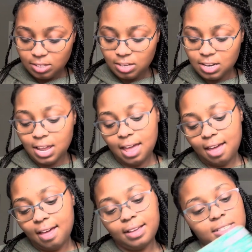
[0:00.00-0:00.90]
It
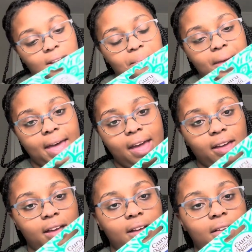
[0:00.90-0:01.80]
has a
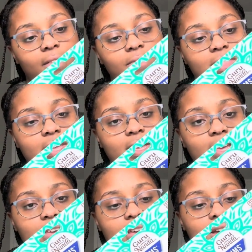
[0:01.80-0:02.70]
pack of
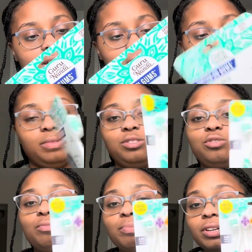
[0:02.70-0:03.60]
the
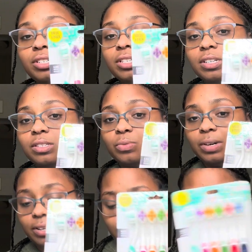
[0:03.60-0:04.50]
toothbrushes as
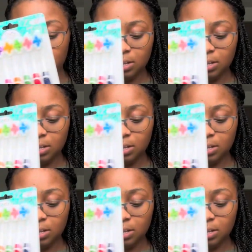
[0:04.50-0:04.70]
well.